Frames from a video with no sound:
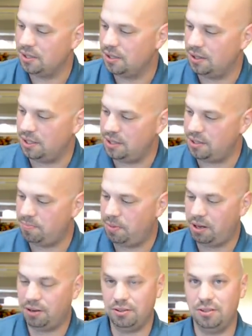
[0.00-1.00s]
This
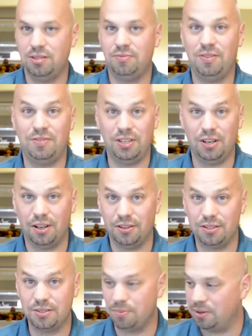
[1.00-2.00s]
bottle is
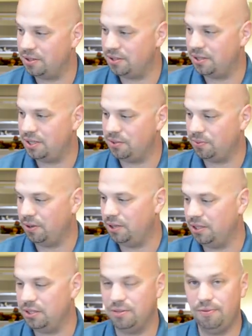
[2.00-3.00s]
$50, whereas this
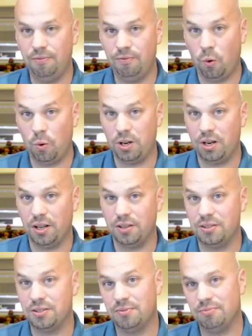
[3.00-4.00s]
one is
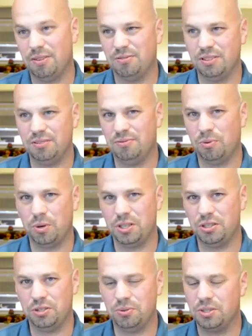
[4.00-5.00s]
$40, roughly
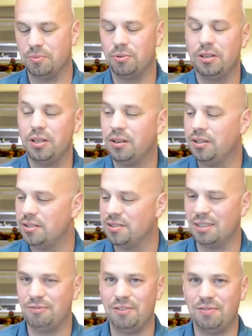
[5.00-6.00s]
42, somewhere in there. This
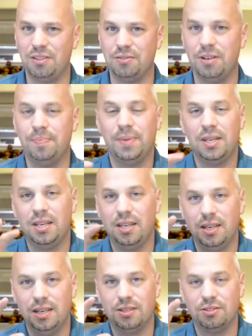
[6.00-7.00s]
is like 53.
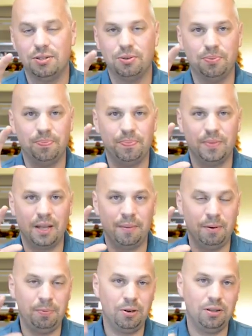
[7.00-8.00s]
So
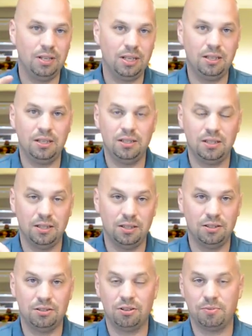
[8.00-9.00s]
I'm gonna put a link in
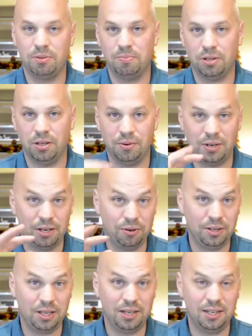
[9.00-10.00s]
the description below, and I
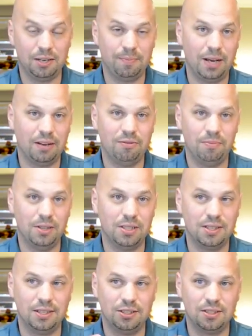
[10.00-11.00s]
don't get a kickback from
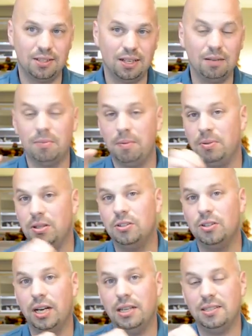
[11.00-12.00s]
this. I just think it might be a
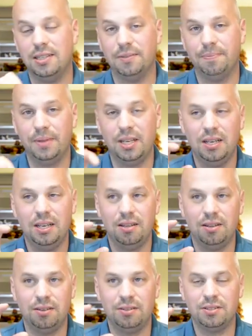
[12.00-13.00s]
good idea.
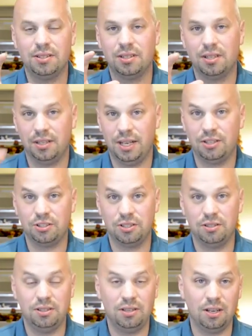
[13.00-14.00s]
There is a
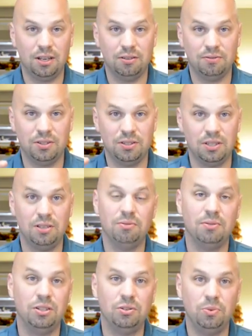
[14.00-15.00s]
collection of the Cedar
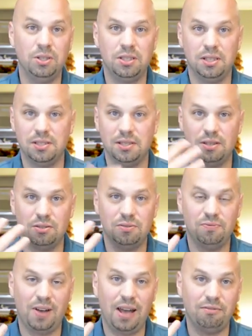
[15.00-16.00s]
Ridge whiskeys, and there's
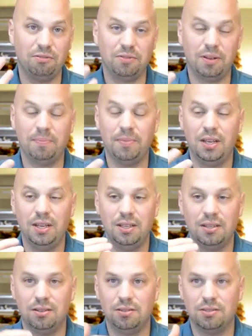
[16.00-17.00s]
five of them.
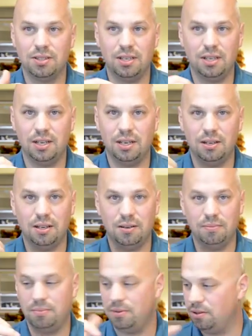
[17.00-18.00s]
There's
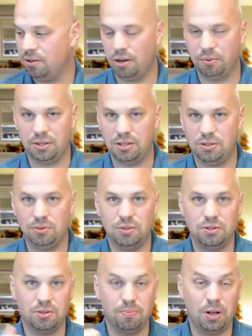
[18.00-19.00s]
along with these two,
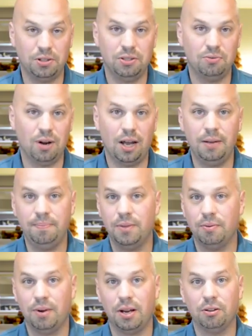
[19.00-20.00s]
there's a malted rye,
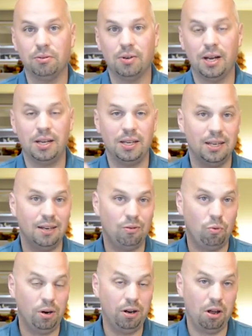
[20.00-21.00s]
a regular rye, and then
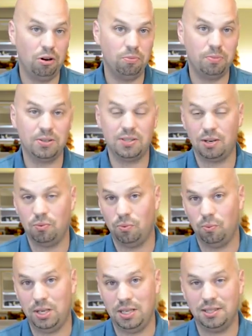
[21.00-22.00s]
a
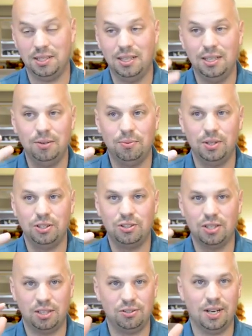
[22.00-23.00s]
100% wheat,
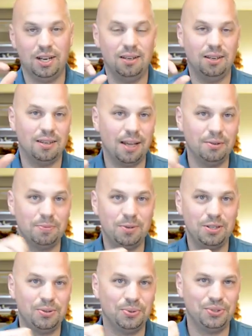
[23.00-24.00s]
which I tried, and that was
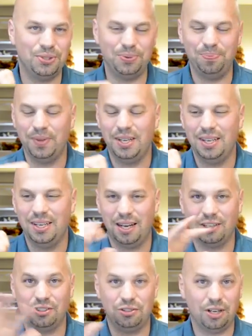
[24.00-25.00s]
pretty cool too.
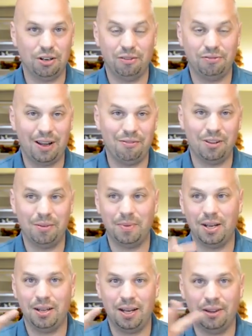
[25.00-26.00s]
I actually tried all five of
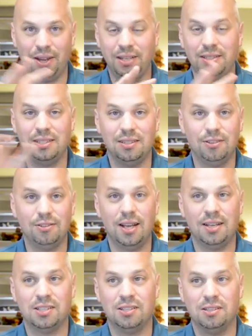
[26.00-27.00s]
them. I liked it
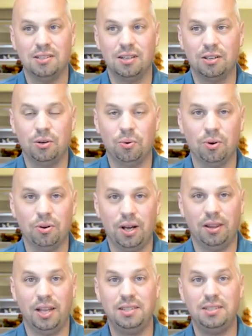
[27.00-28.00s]
as a core.
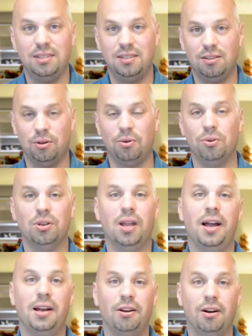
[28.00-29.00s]
I liked the whole
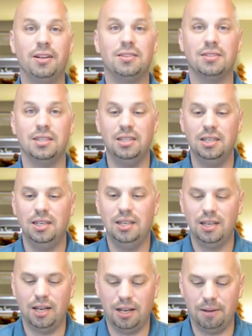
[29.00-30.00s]
line, honestly.
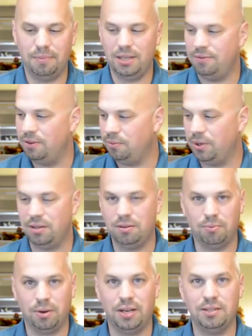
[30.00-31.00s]
Even
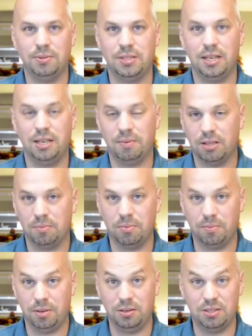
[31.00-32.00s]
with what I was saying about the
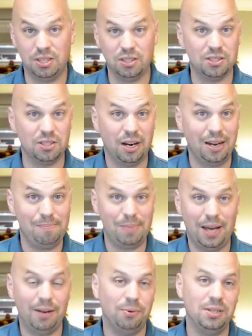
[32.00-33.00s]
bourbon, it still is not a
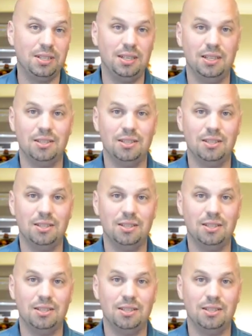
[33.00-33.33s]
bad whiskey.